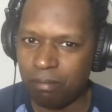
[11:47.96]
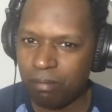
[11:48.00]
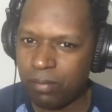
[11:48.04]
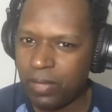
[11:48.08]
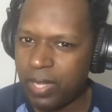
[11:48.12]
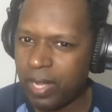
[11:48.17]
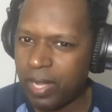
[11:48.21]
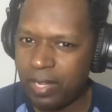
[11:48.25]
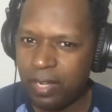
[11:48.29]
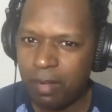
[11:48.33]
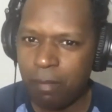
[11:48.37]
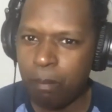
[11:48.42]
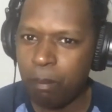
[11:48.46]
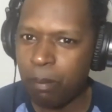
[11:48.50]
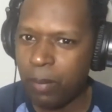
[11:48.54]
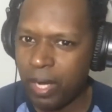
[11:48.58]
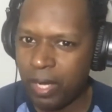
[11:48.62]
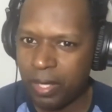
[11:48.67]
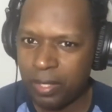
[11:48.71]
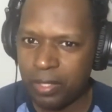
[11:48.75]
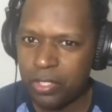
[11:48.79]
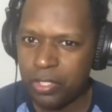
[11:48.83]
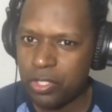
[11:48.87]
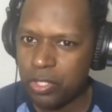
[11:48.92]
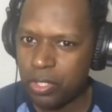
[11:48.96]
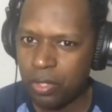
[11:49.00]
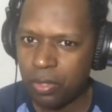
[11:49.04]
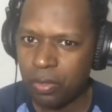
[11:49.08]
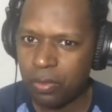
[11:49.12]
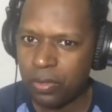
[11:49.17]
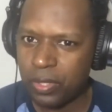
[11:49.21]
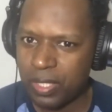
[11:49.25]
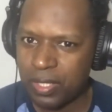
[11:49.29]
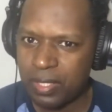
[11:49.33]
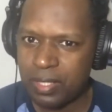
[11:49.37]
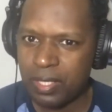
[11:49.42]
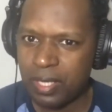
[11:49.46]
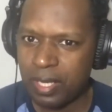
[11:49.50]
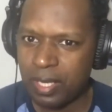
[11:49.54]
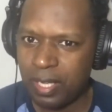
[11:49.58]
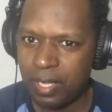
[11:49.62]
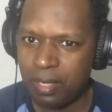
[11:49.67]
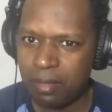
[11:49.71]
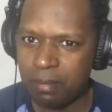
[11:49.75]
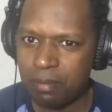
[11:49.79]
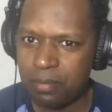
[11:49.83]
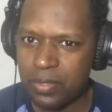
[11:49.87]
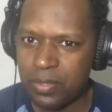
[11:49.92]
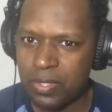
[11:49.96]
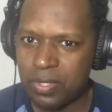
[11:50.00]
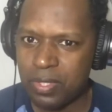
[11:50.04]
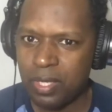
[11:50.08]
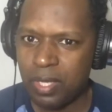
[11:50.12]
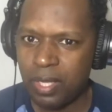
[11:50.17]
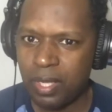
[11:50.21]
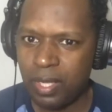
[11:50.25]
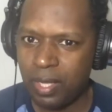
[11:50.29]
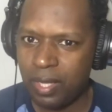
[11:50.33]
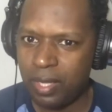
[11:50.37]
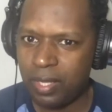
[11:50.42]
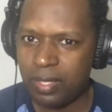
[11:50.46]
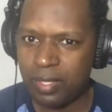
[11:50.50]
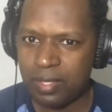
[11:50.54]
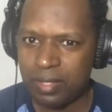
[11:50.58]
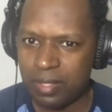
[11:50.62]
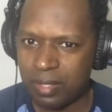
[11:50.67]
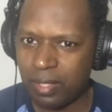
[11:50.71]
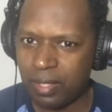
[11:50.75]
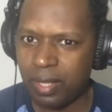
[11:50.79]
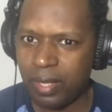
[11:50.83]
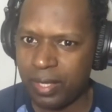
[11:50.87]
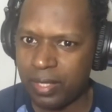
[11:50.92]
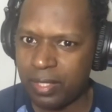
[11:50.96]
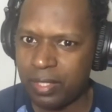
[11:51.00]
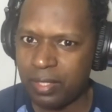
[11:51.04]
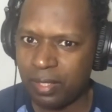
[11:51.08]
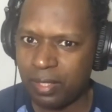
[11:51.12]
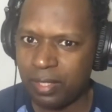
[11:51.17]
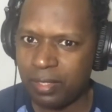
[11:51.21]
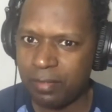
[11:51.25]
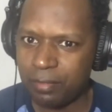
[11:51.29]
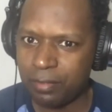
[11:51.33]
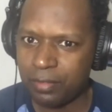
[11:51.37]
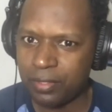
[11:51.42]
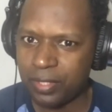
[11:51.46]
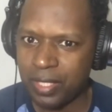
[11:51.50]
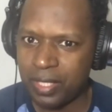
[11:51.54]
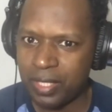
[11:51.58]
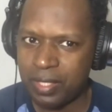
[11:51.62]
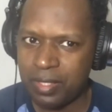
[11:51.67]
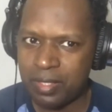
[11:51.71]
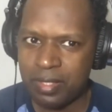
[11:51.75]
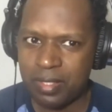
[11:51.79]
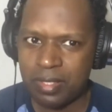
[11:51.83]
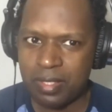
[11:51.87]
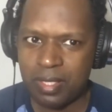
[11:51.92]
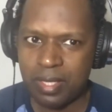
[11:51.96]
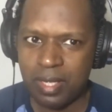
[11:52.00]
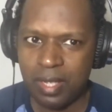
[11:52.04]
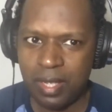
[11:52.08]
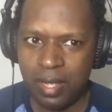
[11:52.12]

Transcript: kind of monotone at times in his line deliveries.